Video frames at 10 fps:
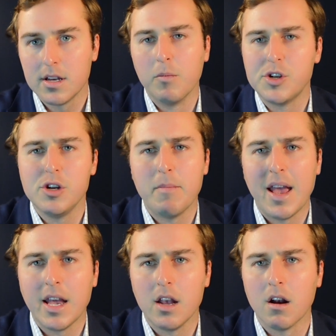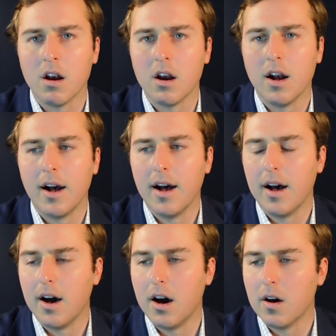which you may hear
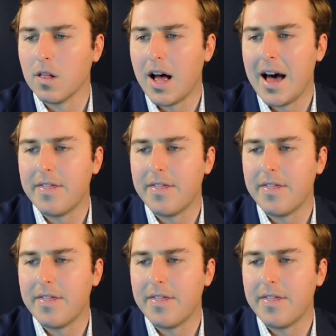a lot.